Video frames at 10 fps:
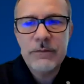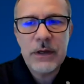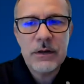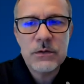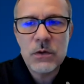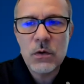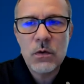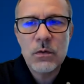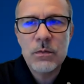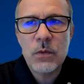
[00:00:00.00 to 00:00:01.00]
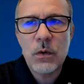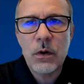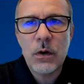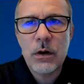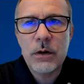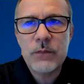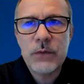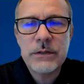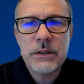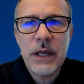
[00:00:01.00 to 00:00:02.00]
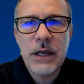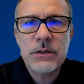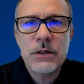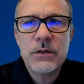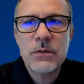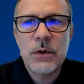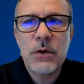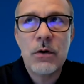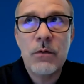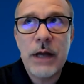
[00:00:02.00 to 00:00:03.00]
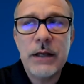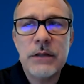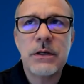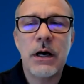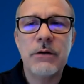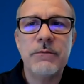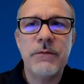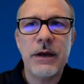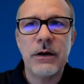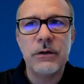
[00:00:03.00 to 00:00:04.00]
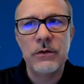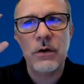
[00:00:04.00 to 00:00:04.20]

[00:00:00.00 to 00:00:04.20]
via Zoom or presentations when you're ready to unveil